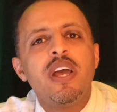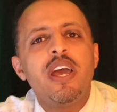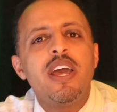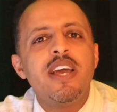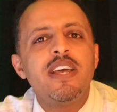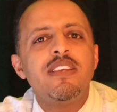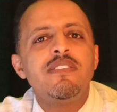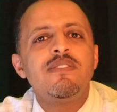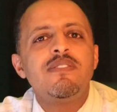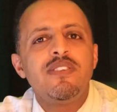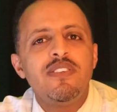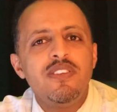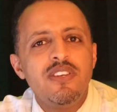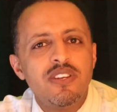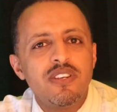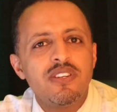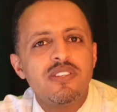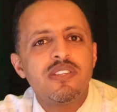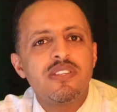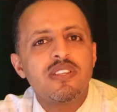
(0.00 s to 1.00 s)
as
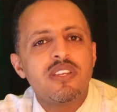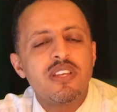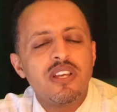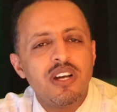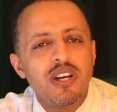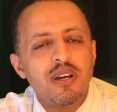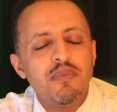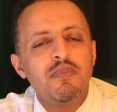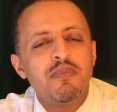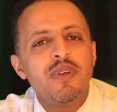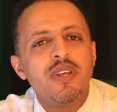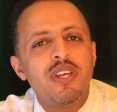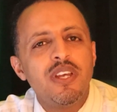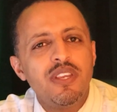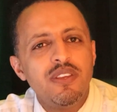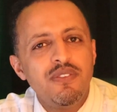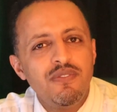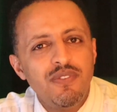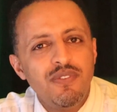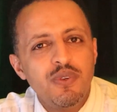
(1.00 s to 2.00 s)
years come
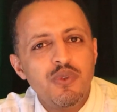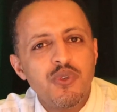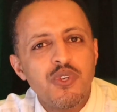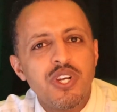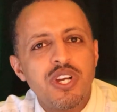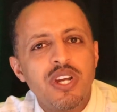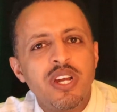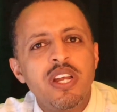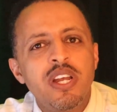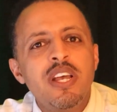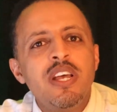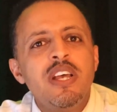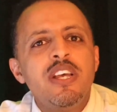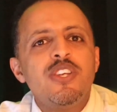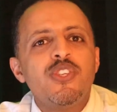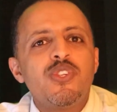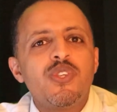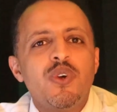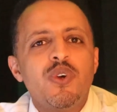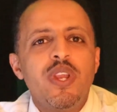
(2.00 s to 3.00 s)
in the future.
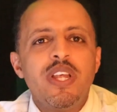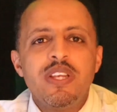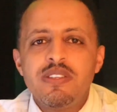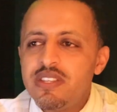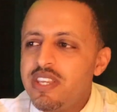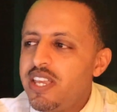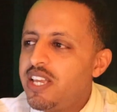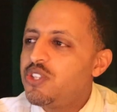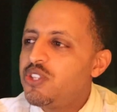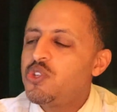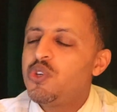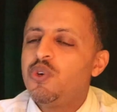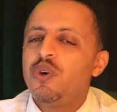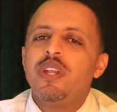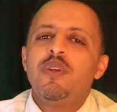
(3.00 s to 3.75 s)
So let's get to